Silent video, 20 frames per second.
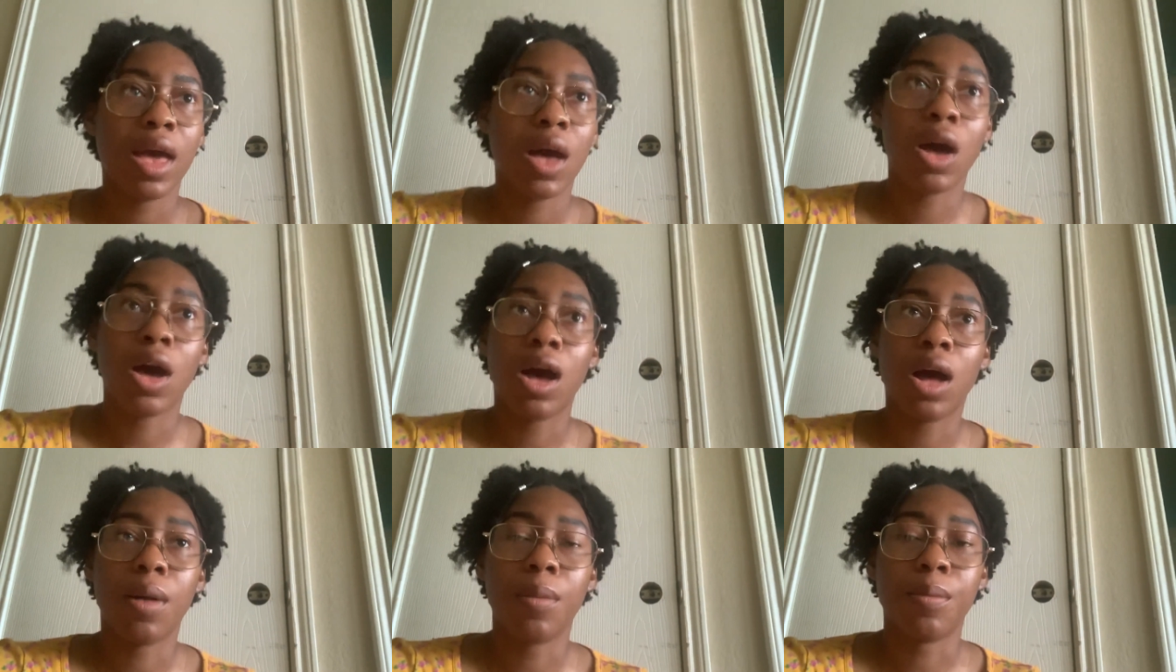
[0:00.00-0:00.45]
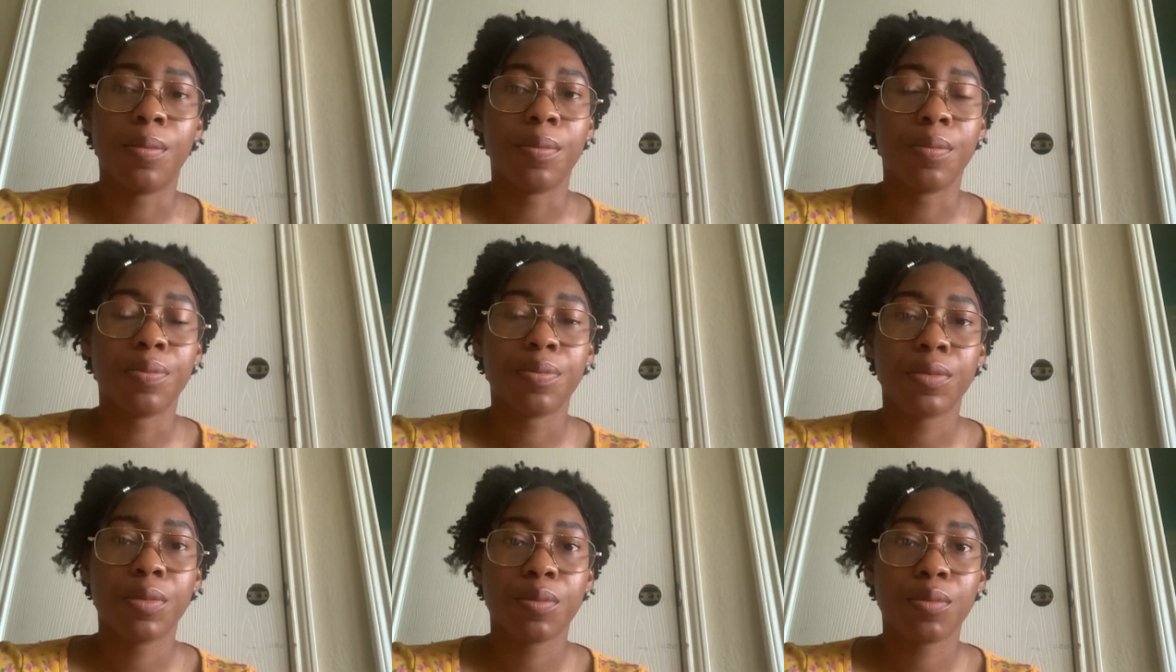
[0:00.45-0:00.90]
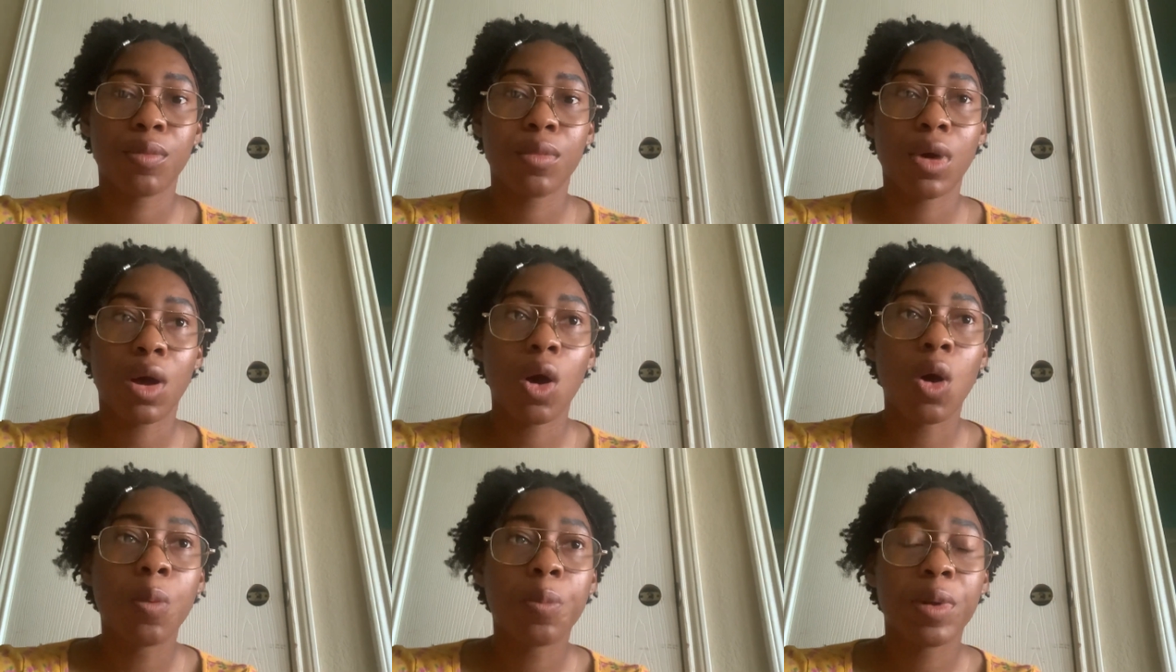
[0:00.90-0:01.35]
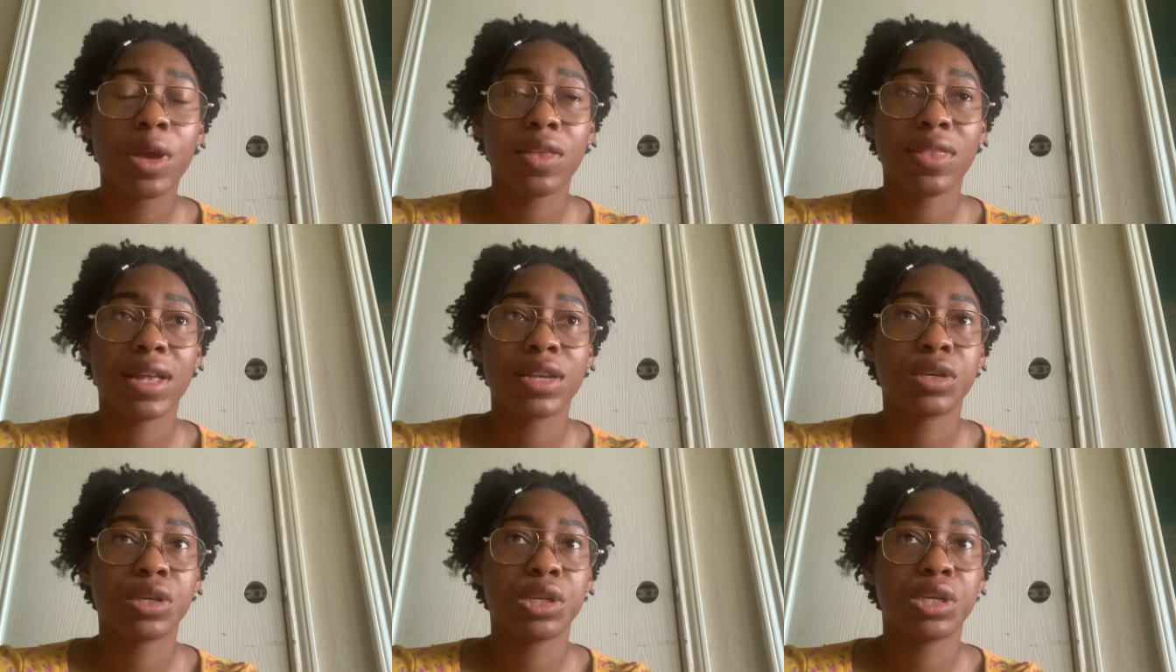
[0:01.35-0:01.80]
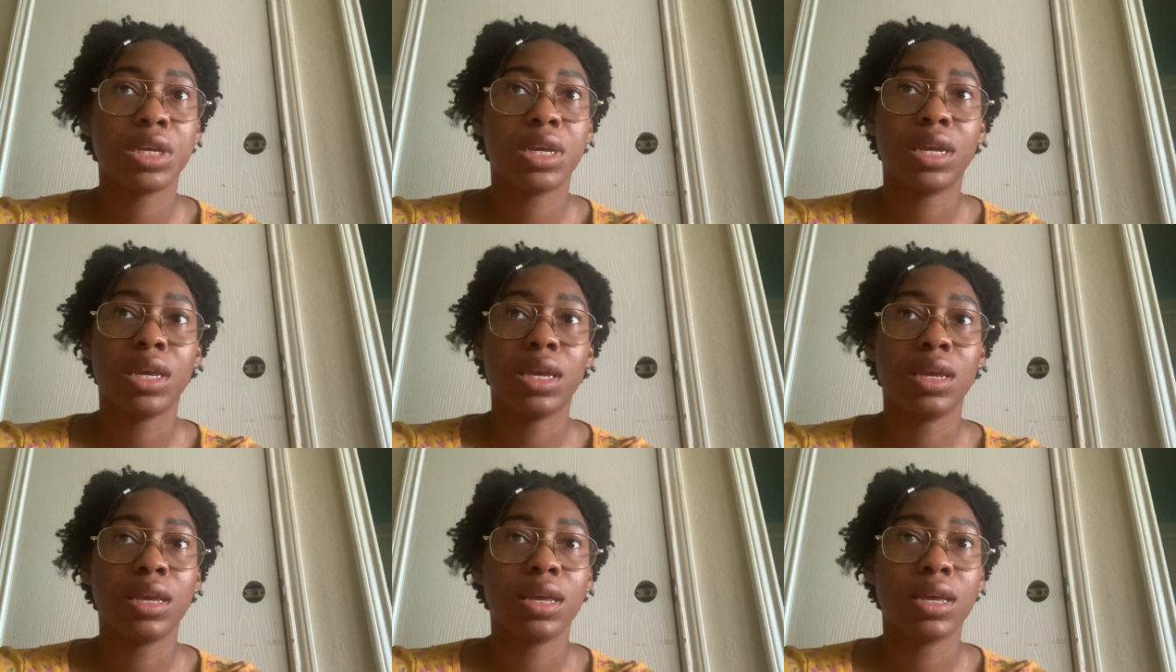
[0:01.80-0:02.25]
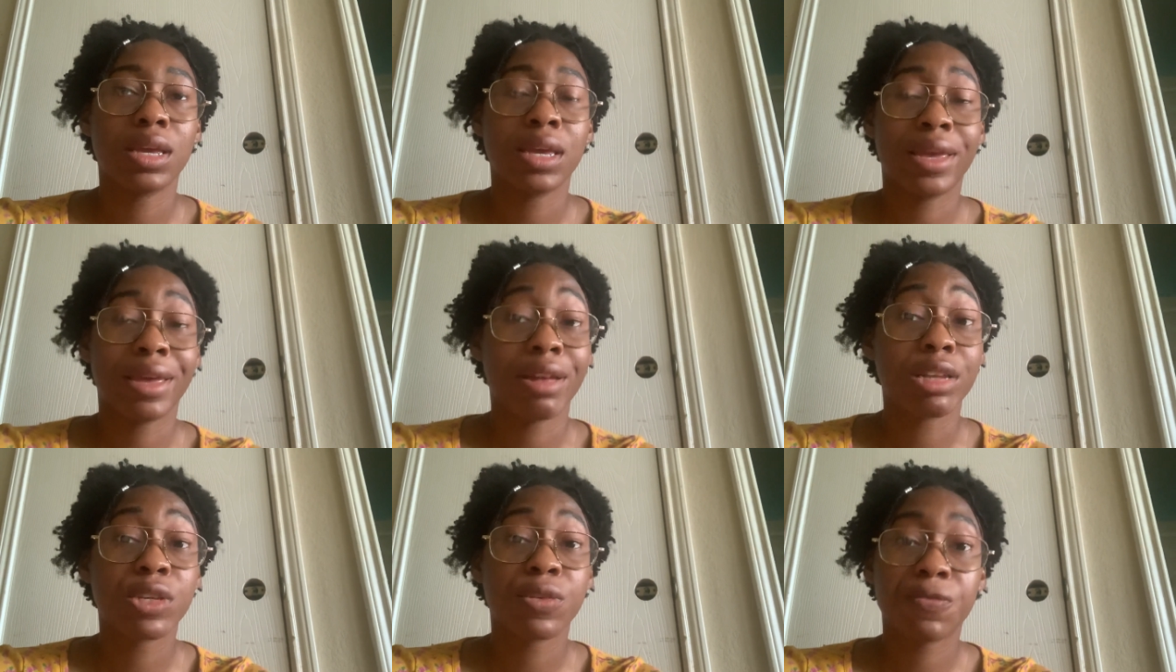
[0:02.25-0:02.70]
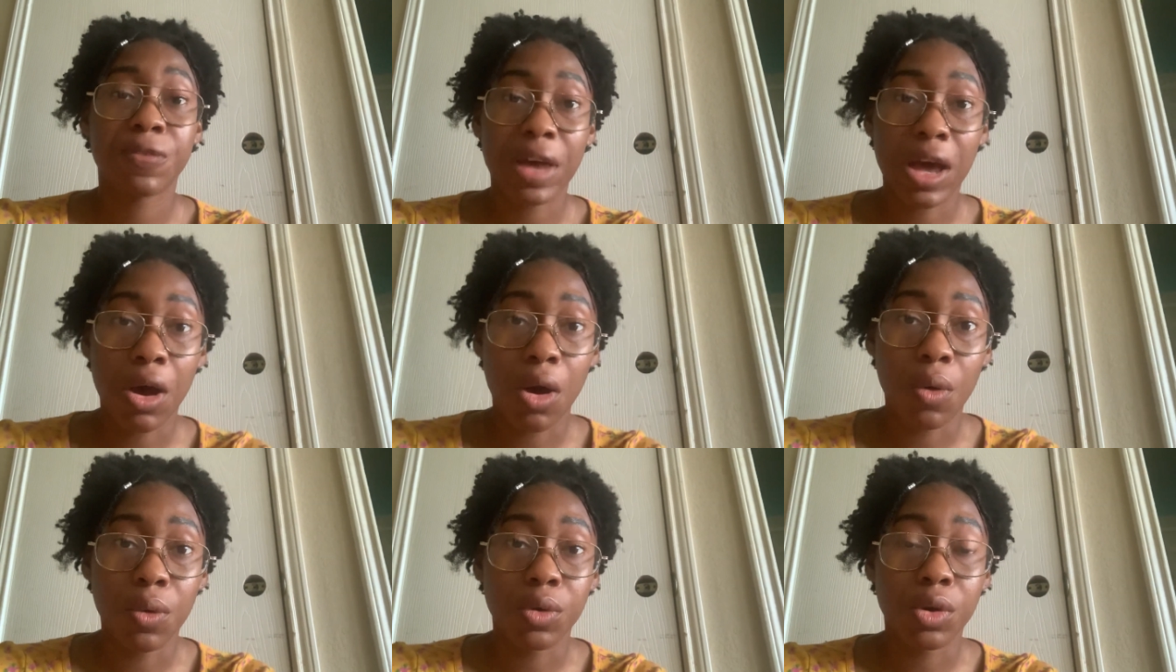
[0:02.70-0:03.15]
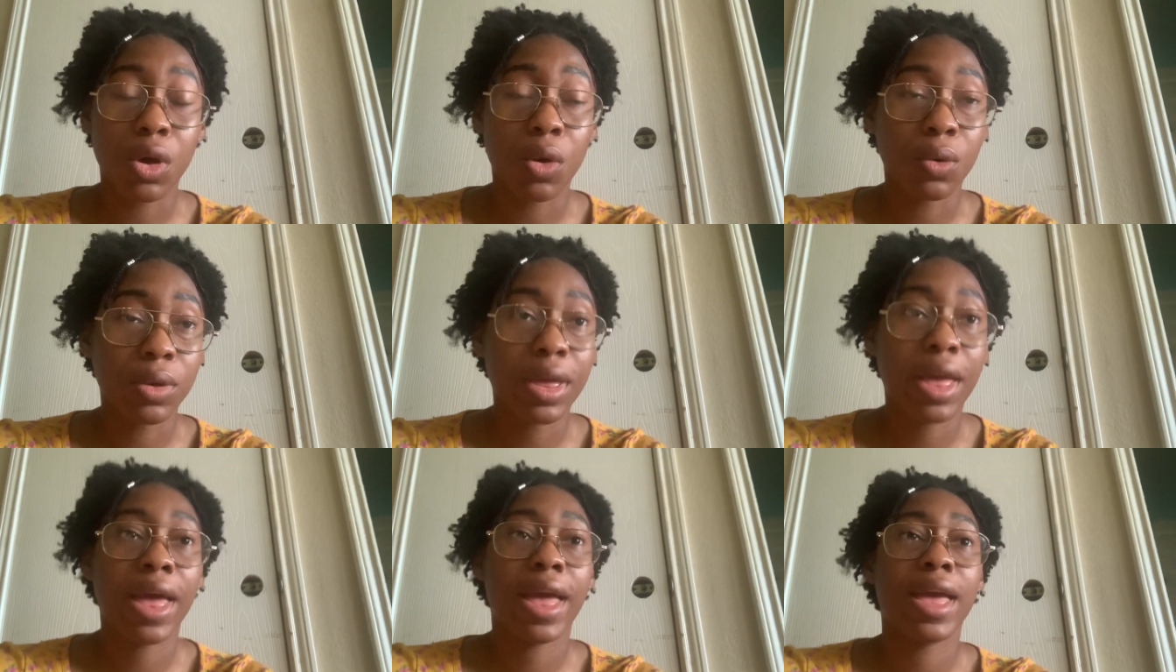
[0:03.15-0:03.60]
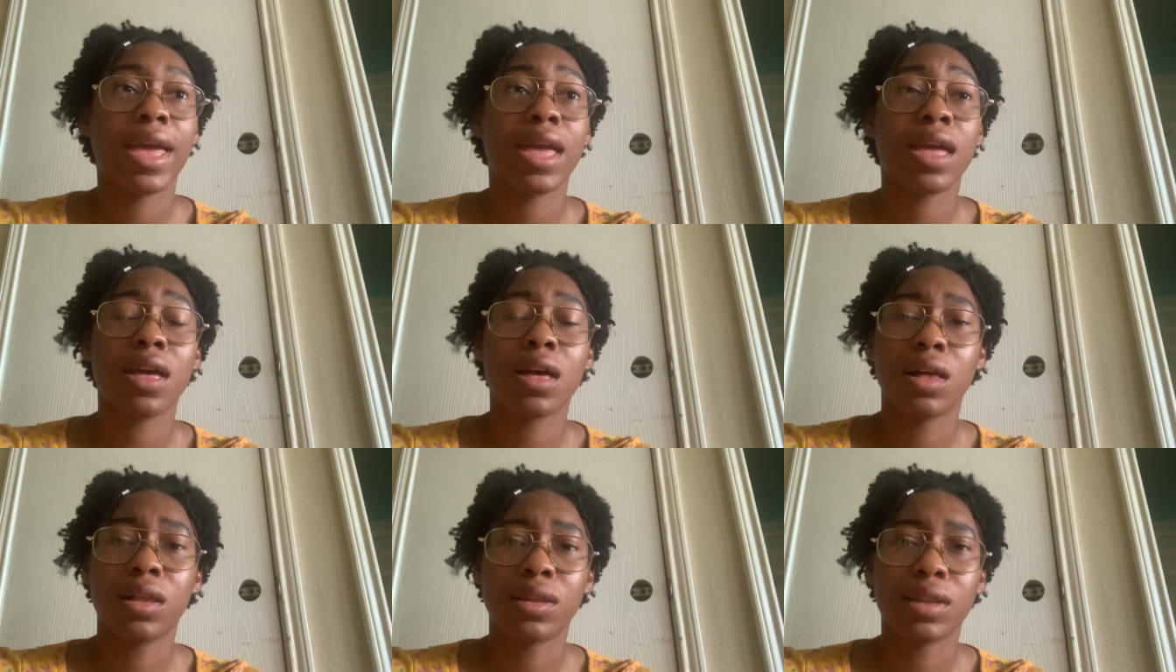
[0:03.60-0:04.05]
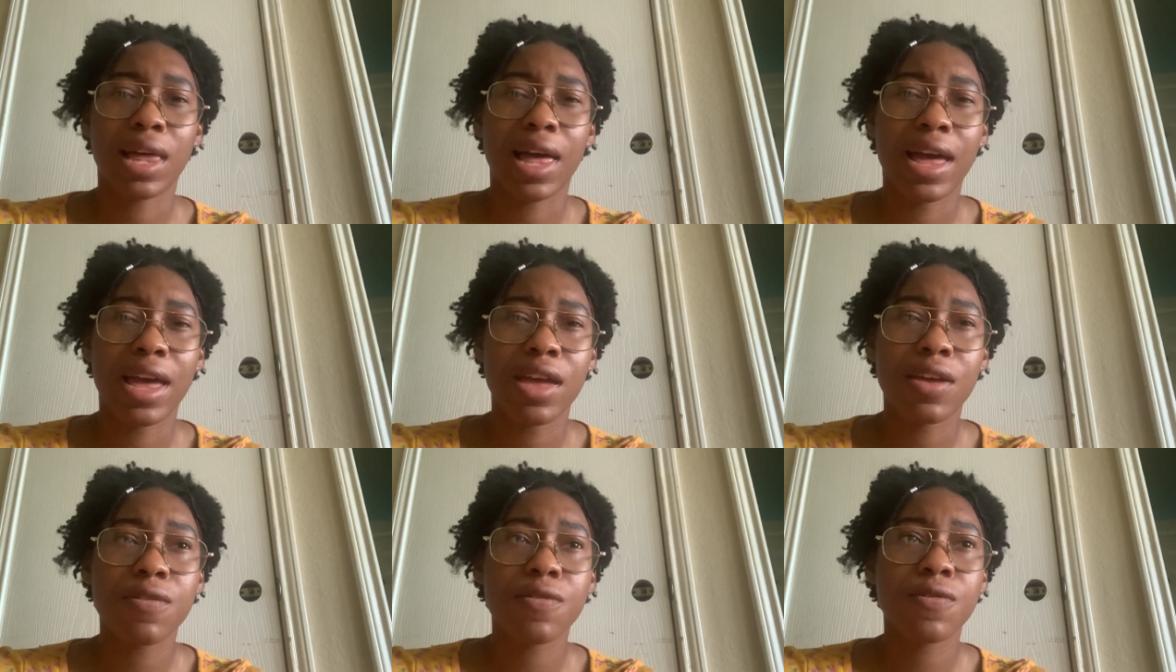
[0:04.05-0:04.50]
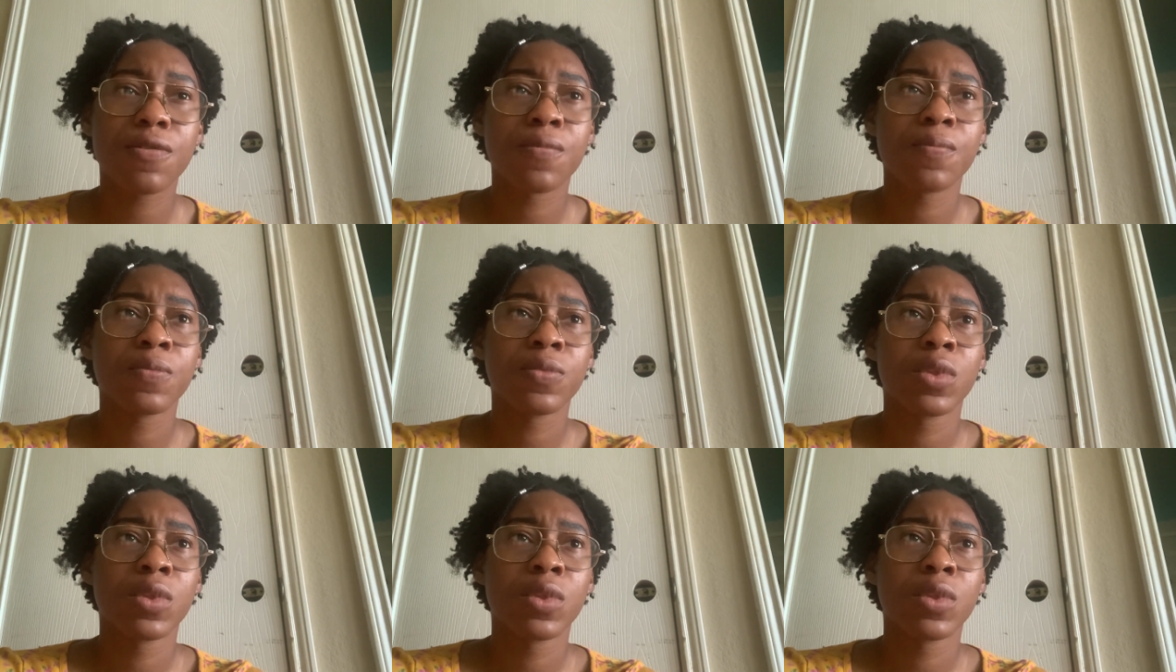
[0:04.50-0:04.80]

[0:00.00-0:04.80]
Um hoping that she gets found okay, alive.